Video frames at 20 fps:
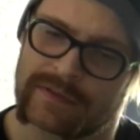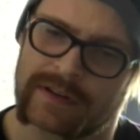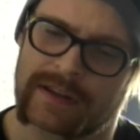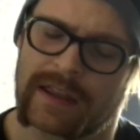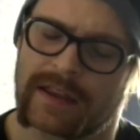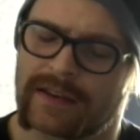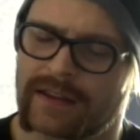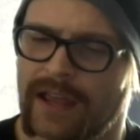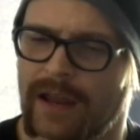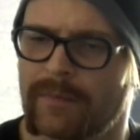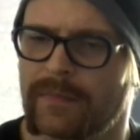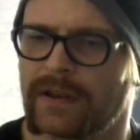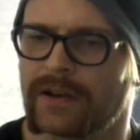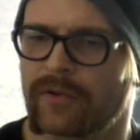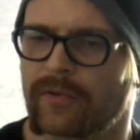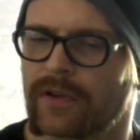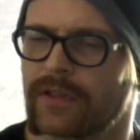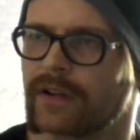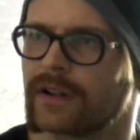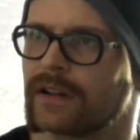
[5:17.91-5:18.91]
It can be in a
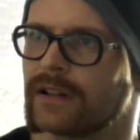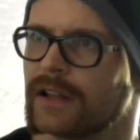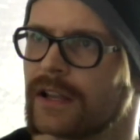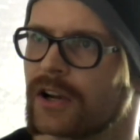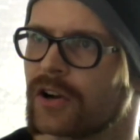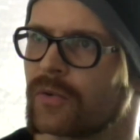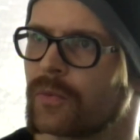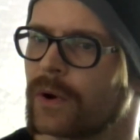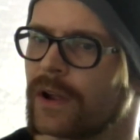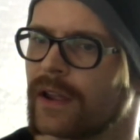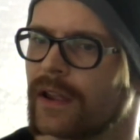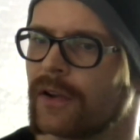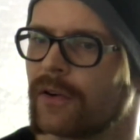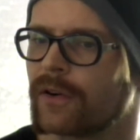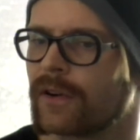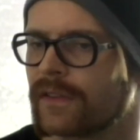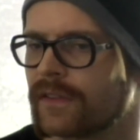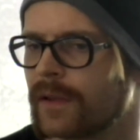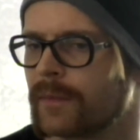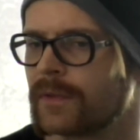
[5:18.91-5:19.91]
rather clear way,
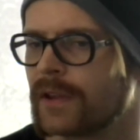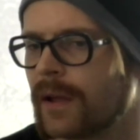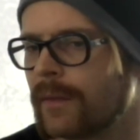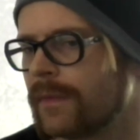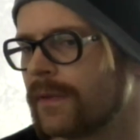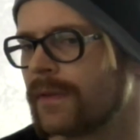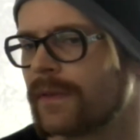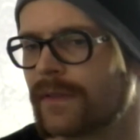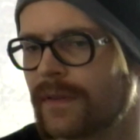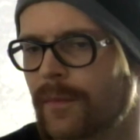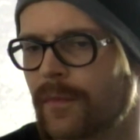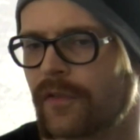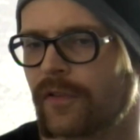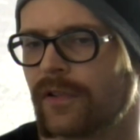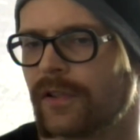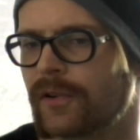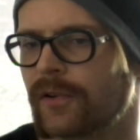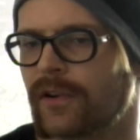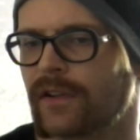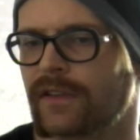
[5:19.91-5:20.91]
or sometimes some of our
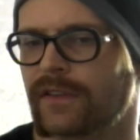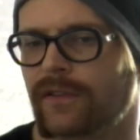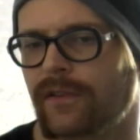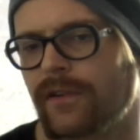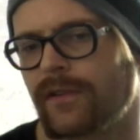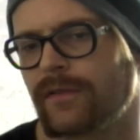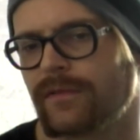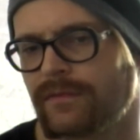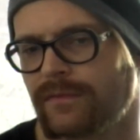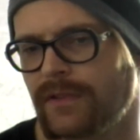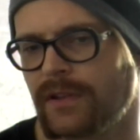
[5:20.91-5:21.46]
lyrics are,